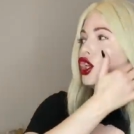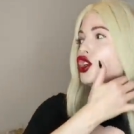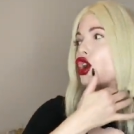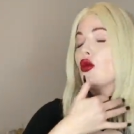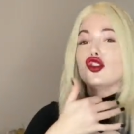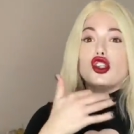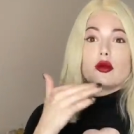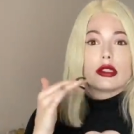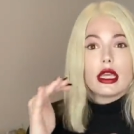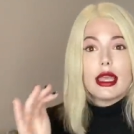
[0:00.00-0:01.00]
you know when she
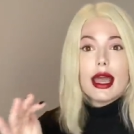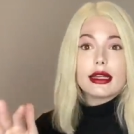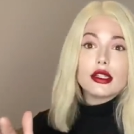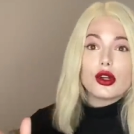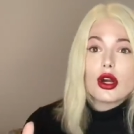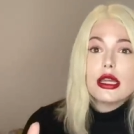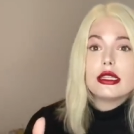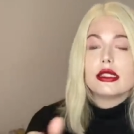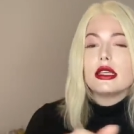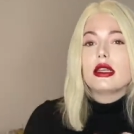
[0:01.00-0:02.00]
was like acting
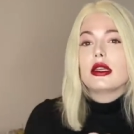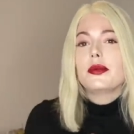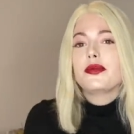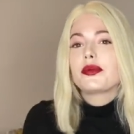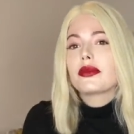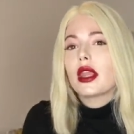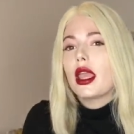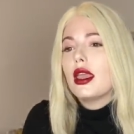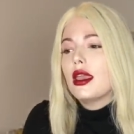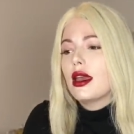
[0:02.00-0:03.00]
crazy
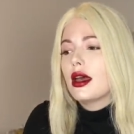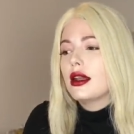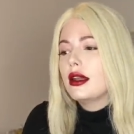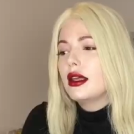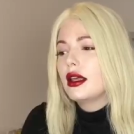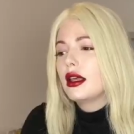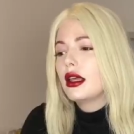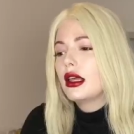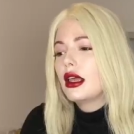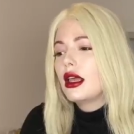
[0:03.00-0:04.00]
and
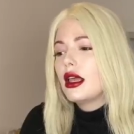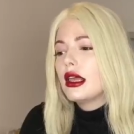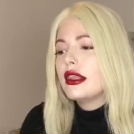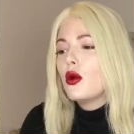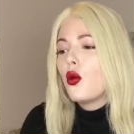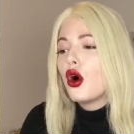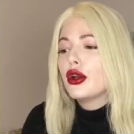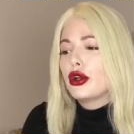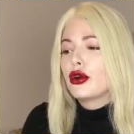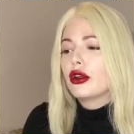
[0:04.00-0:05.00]
they
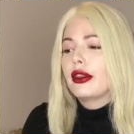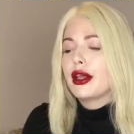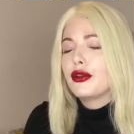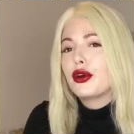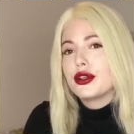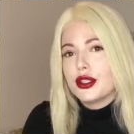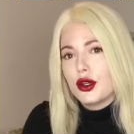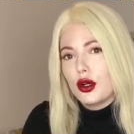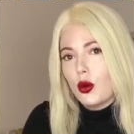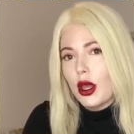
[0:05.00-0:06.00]
wanted her to like look a
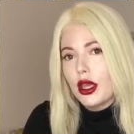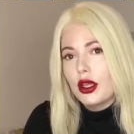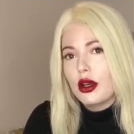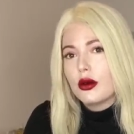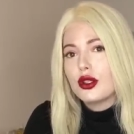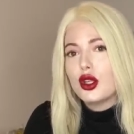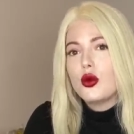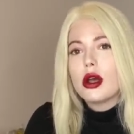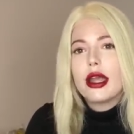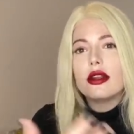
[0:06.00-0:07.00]
certain way you know so you
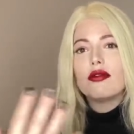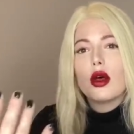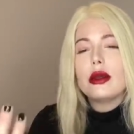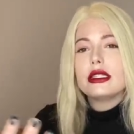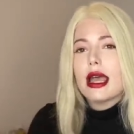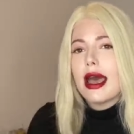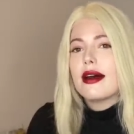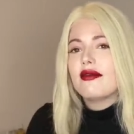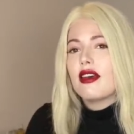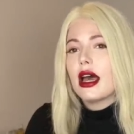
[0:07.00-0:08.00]
kind of always
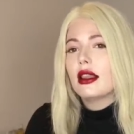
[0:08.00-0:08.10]
have that